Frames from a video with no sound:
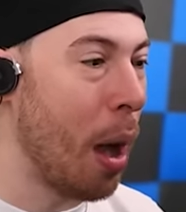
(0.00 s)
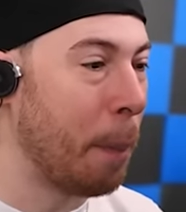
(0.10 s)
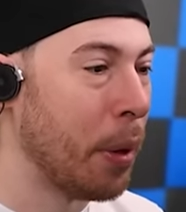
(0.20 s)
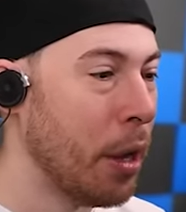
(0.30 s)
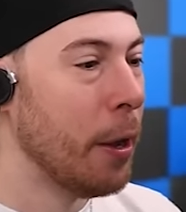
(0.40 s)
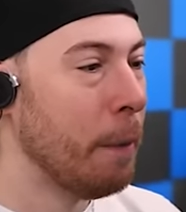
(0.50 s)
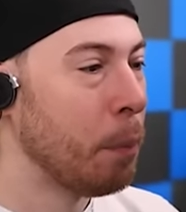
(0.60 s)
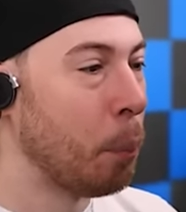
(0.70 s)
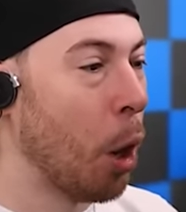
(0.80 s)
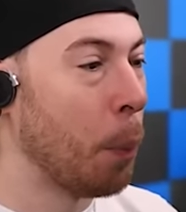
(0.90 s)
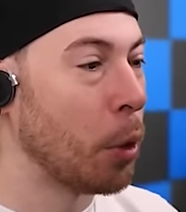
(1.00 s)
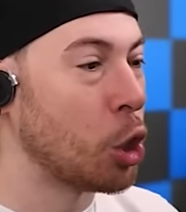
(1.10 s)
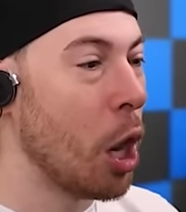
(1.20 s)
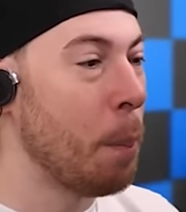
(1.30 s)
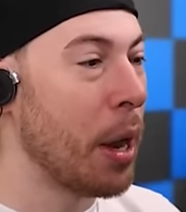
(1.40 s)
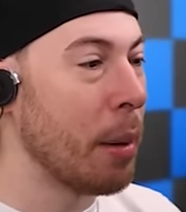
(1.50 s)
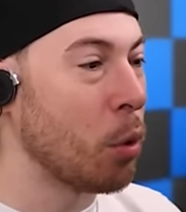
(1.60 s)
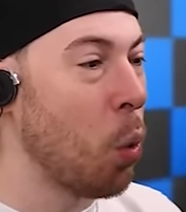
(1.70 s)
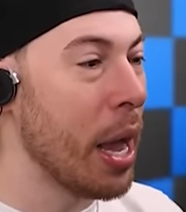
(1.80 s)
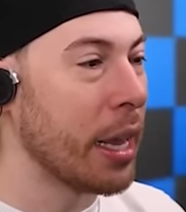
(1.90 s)
up. Purple, jump on him
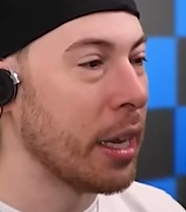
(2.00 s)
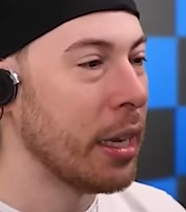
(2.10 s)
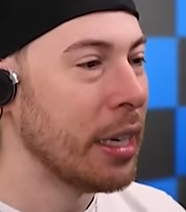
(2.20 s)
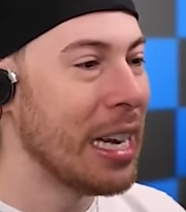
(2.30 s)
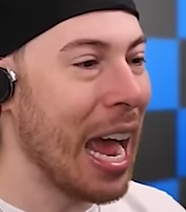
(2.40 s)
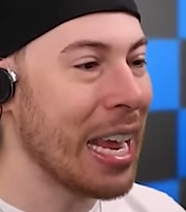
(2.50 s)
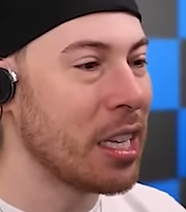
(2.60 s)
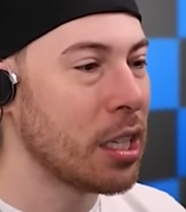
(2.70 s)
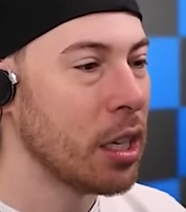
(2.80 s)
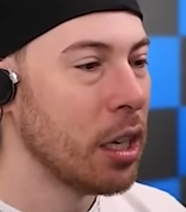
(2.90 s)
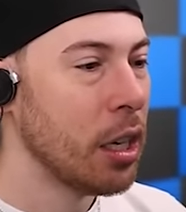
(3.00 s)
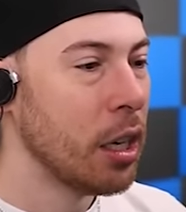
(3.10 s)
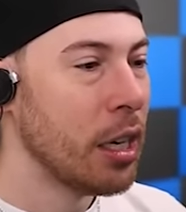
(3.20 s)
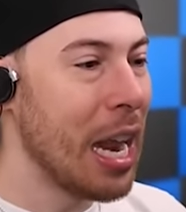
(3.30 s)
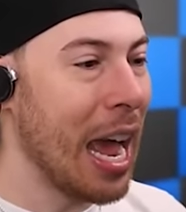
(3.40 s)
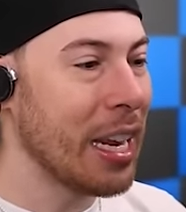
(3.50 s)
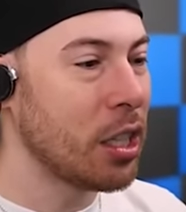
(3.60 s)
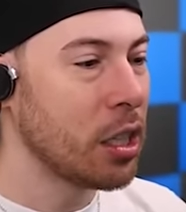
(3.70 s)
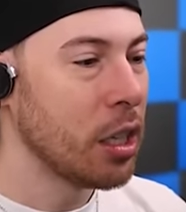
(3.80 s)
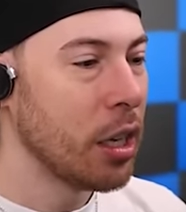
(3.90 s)
quick. Nice,
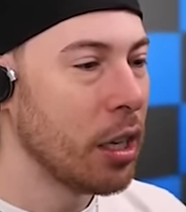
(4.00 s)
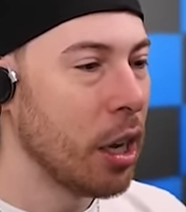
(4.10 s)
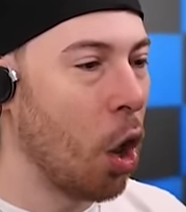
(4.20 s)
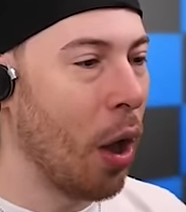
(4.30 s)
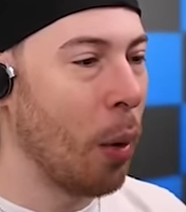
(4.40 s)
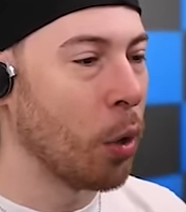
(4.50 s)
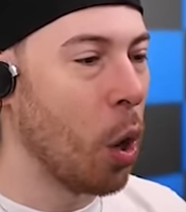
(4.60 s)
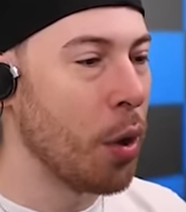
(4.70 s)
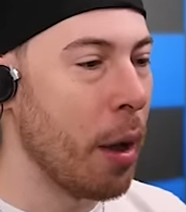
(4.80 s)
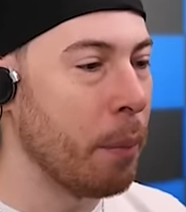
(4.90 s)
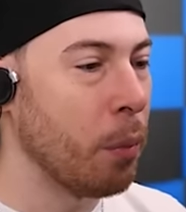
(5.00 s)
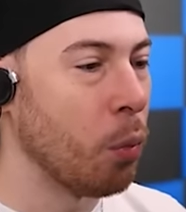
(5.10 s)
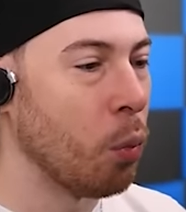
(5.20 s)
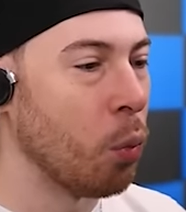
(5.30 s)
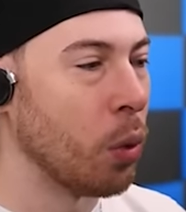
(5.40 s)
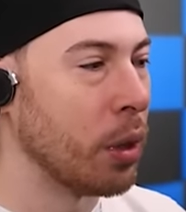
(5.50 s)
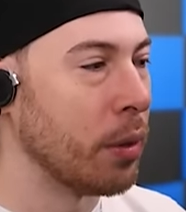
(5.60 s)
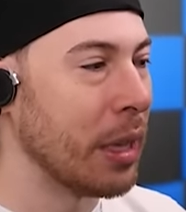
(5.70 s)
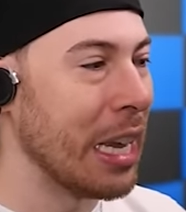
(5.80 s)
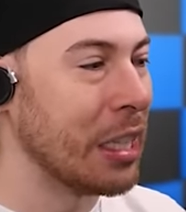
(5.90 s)
nice. All right, we're going up.
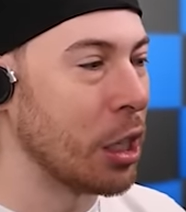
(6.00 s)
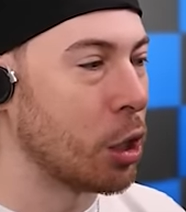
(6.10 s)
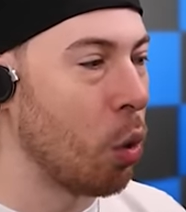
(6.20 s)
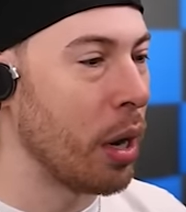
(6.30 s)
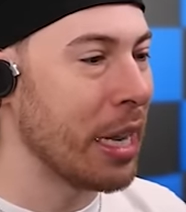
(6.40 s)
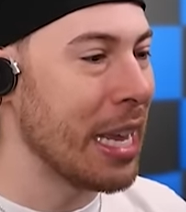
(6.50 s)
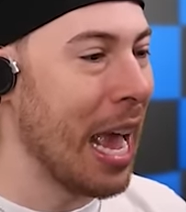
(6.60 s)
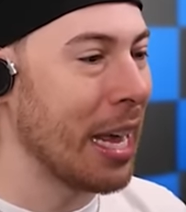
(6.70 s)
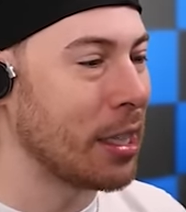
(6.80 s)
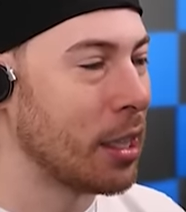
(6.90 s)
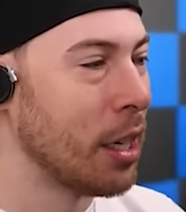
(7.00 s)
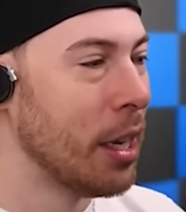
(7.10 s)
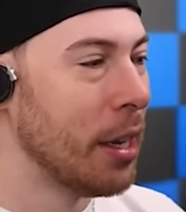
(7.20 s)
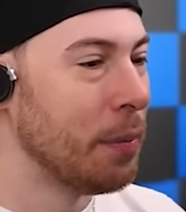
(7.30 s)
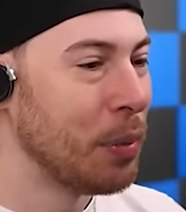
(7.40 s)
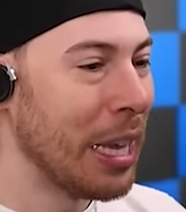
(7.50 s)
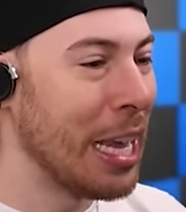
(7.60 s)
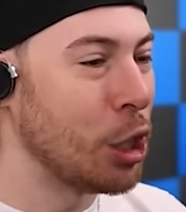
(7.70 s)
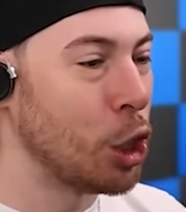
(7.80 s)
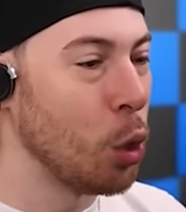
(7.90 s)
He's destroying, yes.
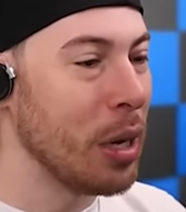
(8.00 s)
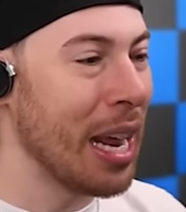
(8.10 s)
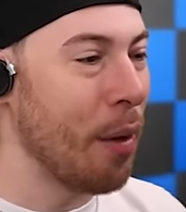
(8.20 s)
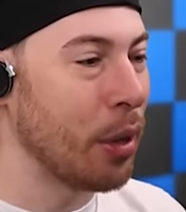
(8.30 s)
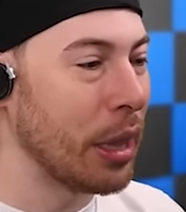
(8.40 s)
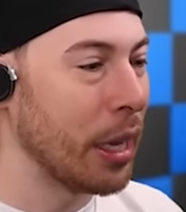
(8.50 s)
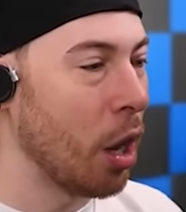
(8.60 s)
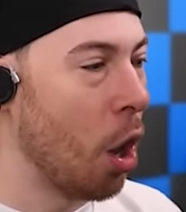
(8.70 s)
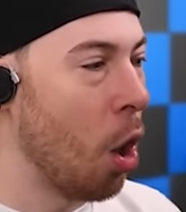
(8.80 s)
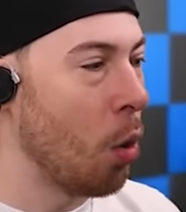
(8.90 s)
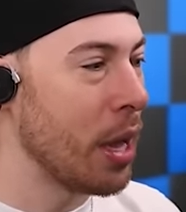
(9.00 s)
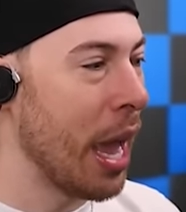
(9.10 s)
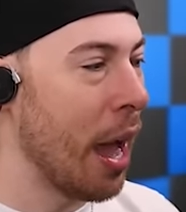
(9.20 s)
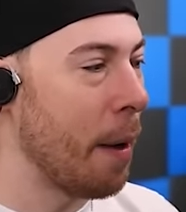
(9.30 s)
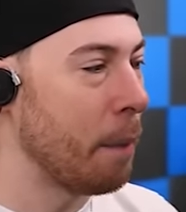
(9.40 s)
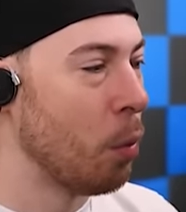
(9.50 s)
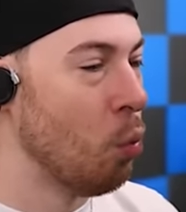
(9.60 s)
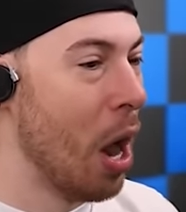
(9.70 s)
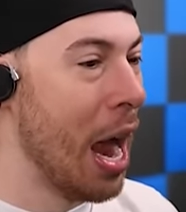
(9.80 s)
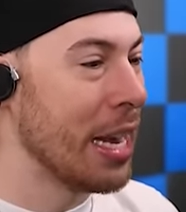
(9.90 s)
He's shooting everything. Oh, yeah.
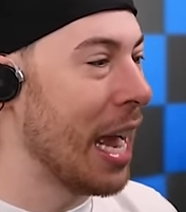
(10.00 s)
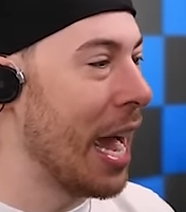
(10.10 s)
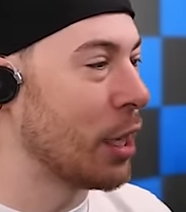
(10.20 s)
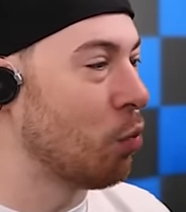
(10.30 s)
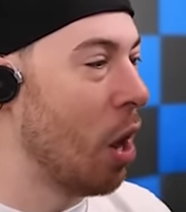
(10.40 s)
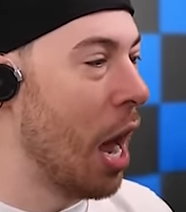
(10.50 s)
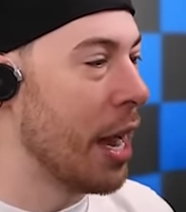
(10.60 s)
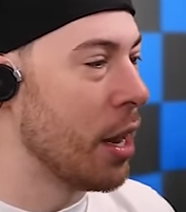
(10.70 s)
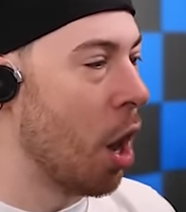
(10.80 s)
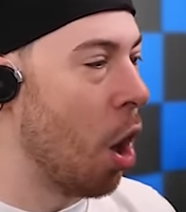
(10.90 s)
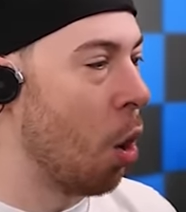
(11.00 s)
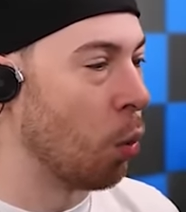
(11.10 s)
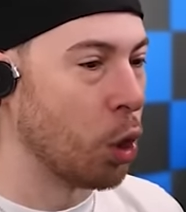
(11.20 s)
Run, guys, run. Oh,